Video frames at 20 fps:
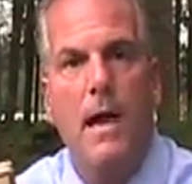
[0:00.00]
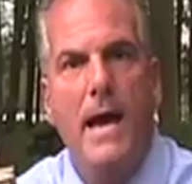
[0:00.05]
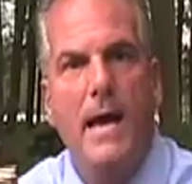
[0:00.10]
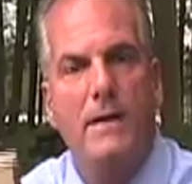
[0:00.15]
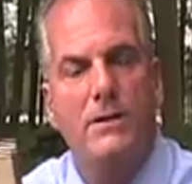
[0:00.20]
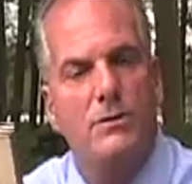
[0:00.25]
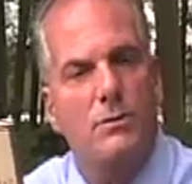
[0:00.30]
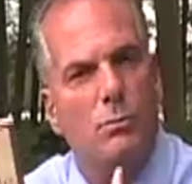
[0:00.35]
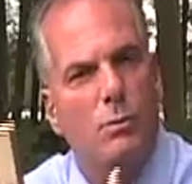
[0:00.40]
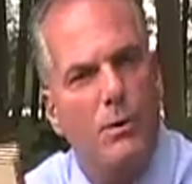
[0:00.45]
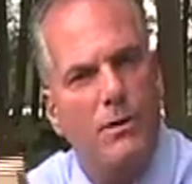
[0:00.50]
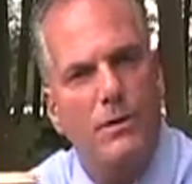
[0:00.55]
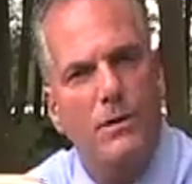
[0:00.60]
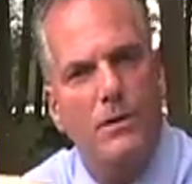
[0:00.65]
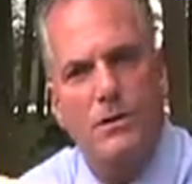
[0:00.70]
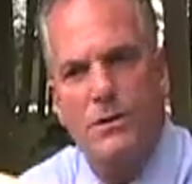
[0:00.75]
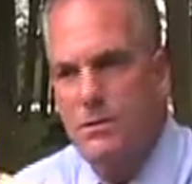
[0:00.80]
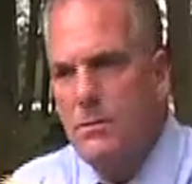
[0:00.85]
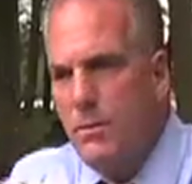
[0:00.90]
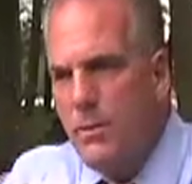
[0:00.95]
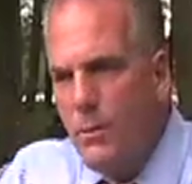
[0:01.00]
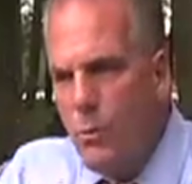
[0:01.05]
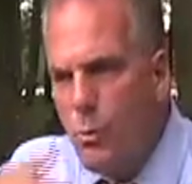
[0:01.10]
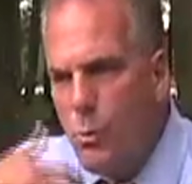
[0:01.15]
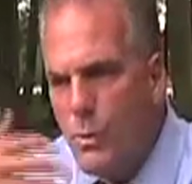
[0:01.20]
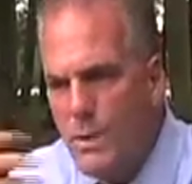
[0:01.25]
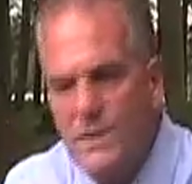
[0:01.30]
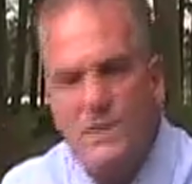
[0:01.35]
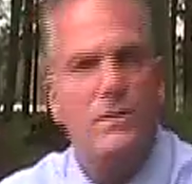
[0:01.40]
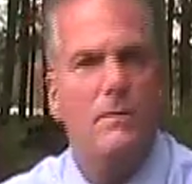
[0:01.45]
as to what the
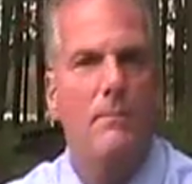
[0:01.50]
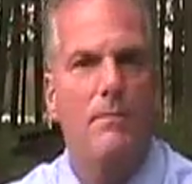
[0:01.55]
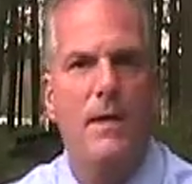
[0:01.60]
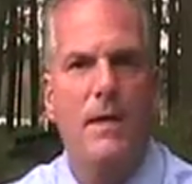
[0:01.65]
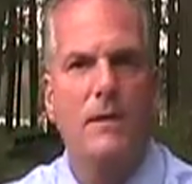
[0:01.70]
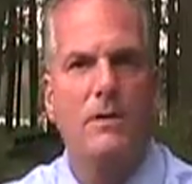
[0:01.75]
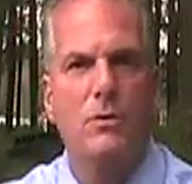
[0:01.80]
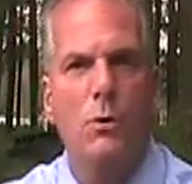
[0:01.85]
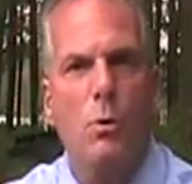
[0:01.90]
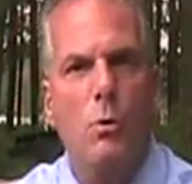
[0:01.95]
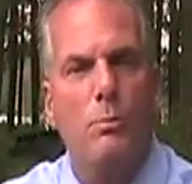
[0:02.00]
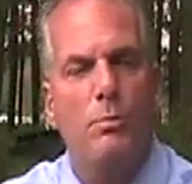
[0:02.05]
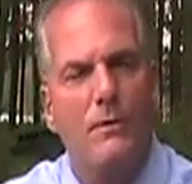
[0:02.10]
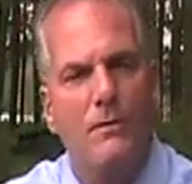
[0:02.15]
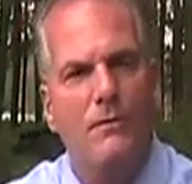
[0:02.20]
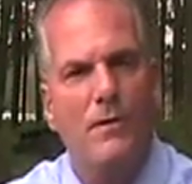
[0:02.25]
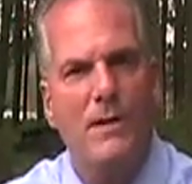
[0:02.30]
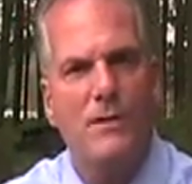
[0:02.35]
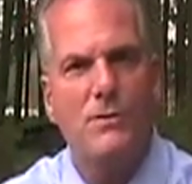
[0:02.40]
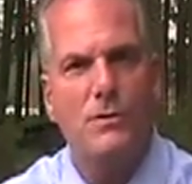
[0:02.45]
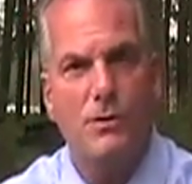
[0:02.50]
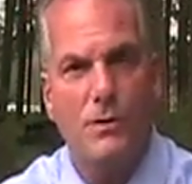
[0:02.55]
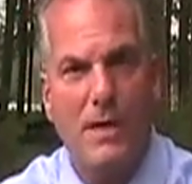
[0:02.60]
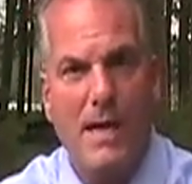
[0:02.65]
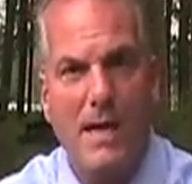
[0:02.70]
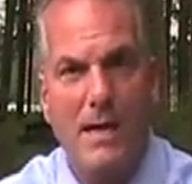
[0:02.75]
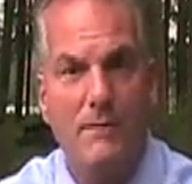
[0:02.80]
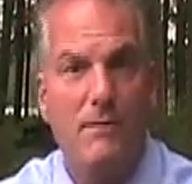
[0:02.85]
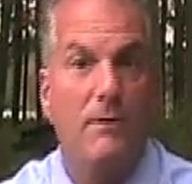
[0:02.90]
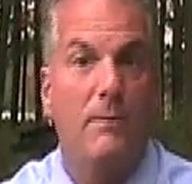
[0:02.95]
wisdom that his old professor
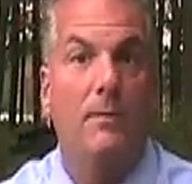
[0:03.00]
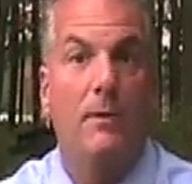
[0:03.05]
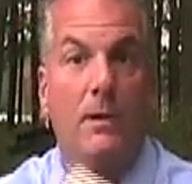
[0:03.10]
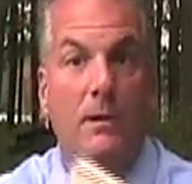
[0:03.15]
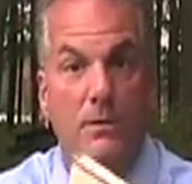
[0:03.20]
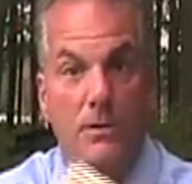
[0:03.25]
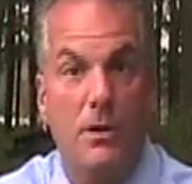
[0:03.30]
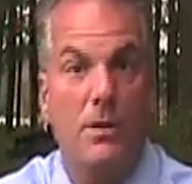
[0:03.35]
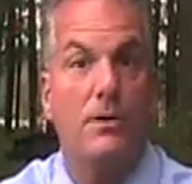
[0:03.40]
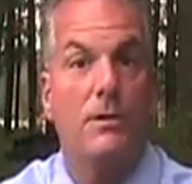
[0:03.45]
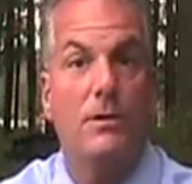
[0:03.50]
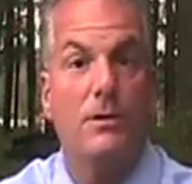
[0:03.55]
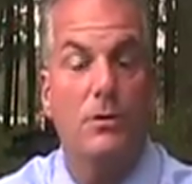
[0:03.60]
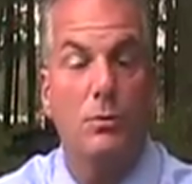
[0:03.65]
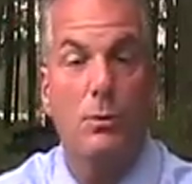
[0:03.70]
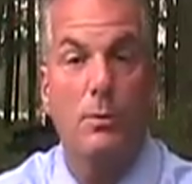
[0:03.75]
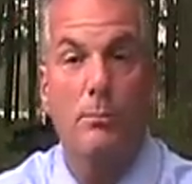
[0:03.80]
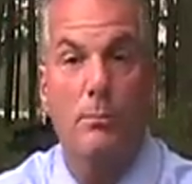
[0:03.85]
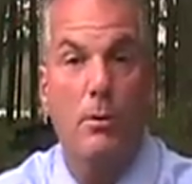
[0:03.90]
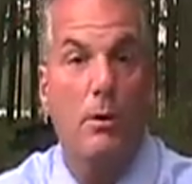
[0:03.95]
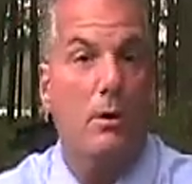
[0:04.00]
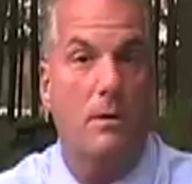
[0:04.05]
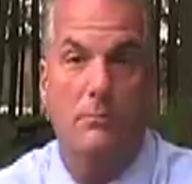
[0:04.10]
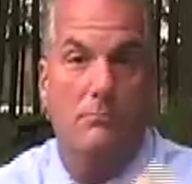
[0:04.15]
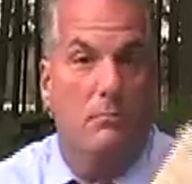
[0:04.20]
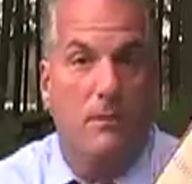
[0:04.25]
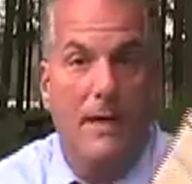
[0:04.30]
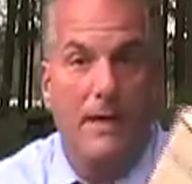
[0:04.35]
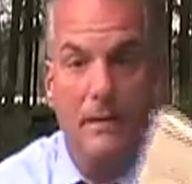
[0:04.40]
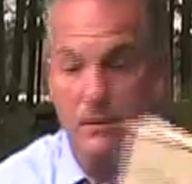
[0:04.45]
gave him turned into a book
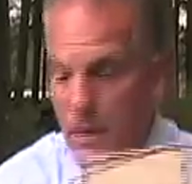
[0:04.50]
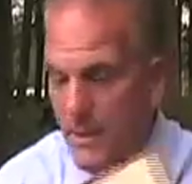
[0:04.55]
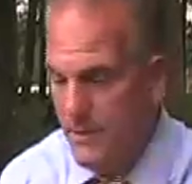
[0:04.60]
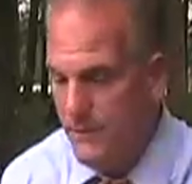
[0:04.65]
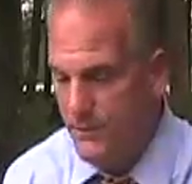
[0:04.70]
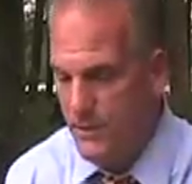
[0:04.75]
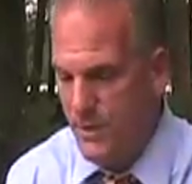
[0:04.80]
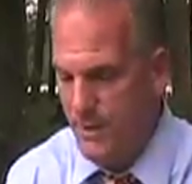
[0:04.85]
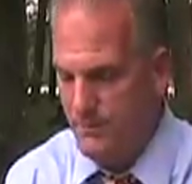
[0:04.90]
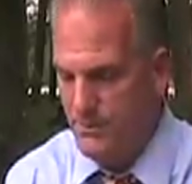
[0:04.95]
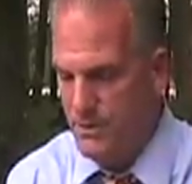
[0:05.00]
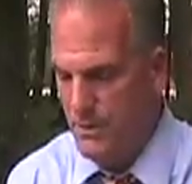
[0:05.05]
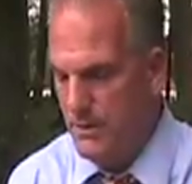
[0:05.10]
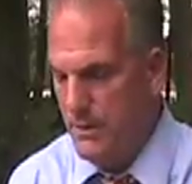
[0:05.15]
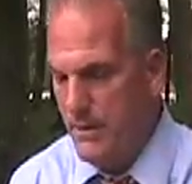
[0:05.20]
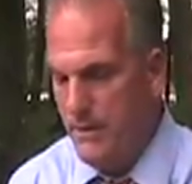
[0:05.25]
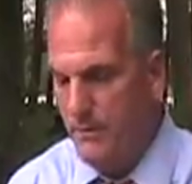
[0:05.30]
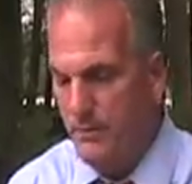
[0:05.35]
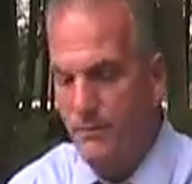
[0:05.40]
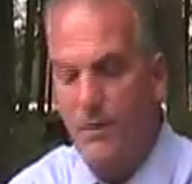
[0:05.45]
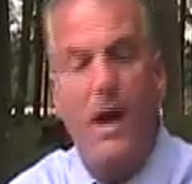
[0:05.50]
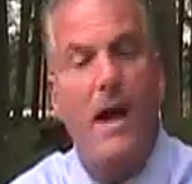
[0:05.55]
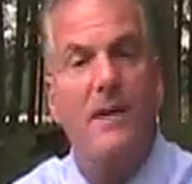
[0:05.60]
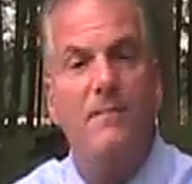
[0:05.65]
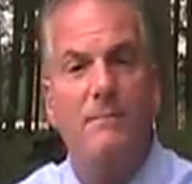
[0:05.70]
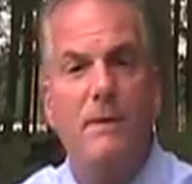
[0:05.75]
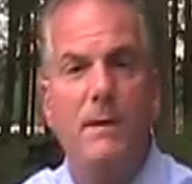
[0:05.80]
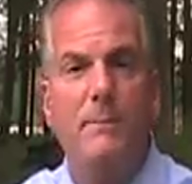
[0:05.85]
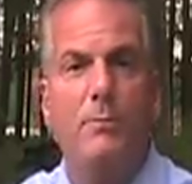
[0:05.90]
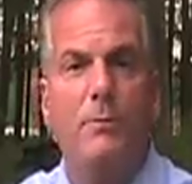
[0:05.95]
like Life Tips. And then the
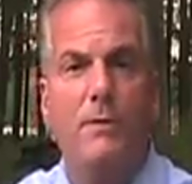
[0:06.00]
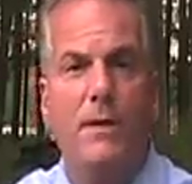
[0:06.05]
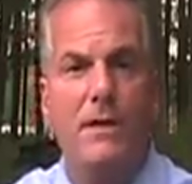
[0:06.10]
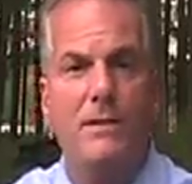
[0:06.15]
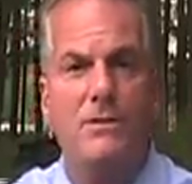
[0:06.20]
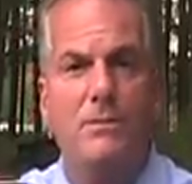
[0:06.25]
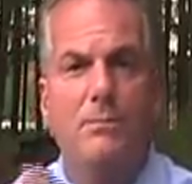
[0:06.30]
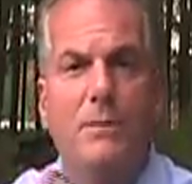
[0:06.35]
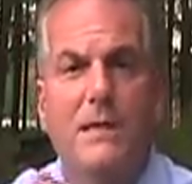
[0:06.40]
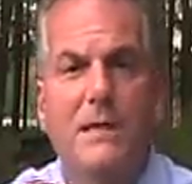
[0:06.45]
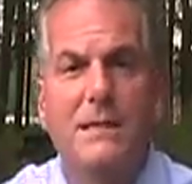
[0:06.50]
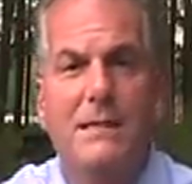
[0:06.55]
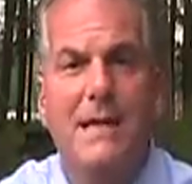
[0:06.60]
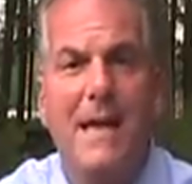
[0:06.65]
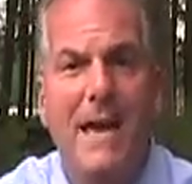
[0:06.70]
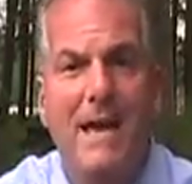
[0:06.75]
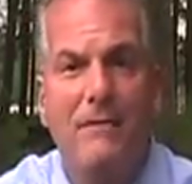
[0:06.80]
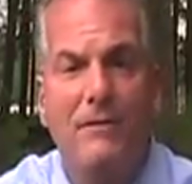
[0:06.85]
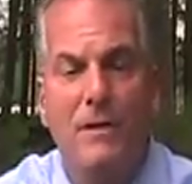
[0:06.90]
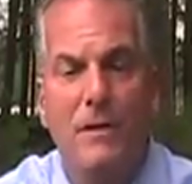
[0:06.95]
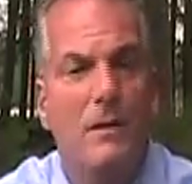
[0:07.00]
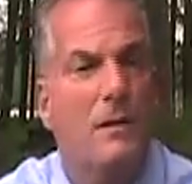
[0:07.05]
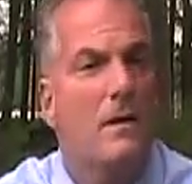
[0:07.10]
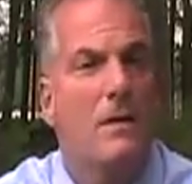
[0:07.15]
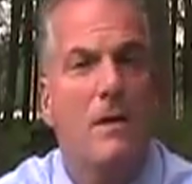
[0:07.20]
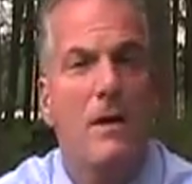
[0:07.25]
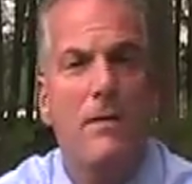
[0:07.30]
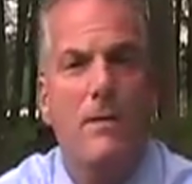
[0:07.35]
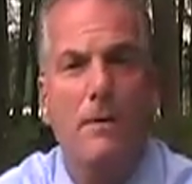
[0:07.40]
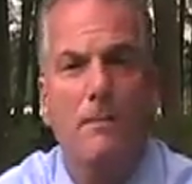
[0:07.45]
Five People That You Meet in Heaven,
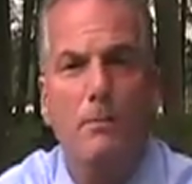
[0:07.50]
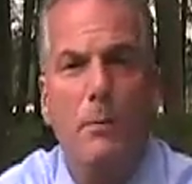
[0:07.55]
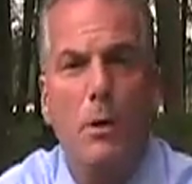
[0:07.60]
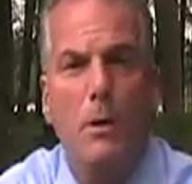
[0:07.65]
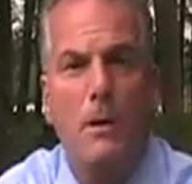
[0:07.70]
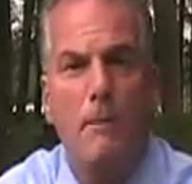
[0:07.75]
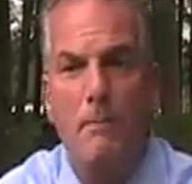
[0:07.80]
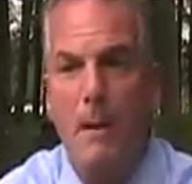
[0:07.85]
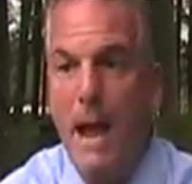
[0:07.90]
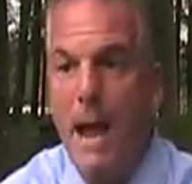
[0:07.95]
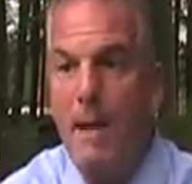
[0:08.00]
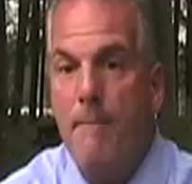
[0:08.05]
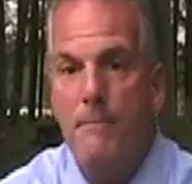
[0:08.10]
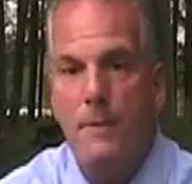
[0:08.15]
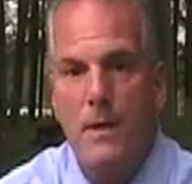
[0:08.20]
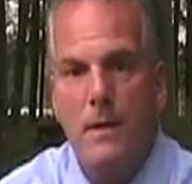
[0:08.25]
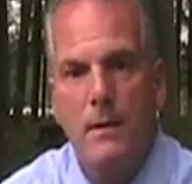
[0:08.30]
the book about